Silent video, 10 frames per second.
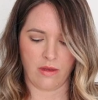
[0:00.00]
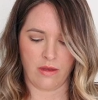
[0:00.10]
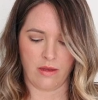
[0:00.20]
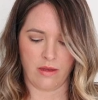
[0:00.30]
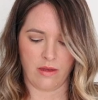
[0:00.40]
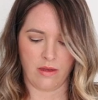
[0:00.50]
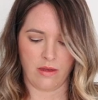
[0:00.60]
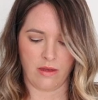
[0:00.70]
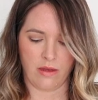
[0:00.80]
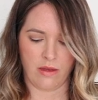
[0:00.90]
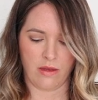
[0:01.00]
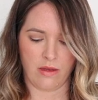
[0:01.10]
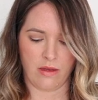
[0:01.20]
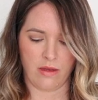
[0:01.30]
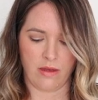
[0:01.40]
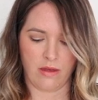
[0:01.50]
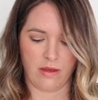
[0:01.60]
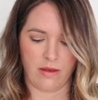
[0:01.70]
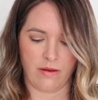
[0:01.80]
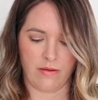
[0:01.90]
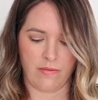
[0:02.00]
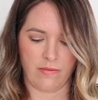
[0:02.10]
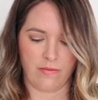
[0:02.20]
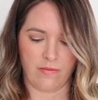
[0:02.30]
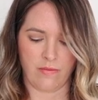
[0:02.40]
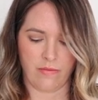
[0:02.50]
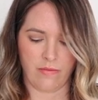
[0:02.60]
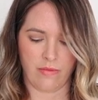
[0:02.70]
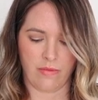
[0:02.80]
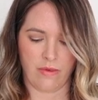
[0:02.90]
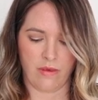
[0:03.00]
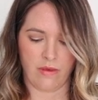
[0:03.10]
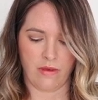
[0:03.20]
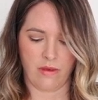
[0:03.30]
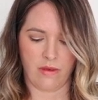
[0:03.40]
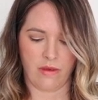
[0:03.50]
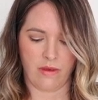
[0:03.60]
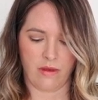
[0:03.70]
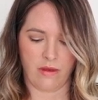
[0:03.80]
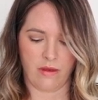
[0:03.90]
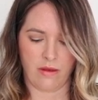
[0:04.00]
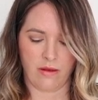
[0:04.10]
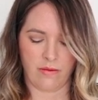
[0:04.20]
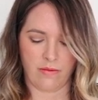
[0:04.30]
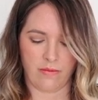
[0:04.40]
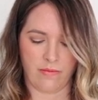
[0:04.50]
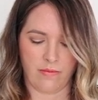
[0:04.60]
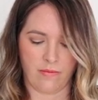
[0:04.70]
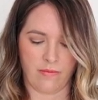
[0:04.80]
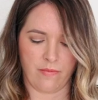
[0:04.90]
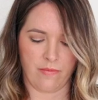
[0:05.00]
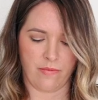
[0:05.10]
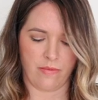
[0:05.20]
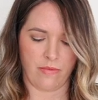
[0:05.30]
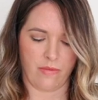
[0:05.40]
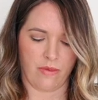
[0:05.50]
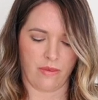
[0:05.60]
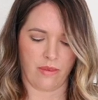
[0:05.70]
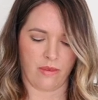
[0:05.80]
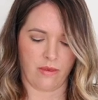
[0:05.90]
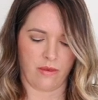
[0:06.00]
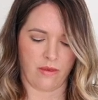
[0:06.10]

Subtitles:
No one is speaking in this clip.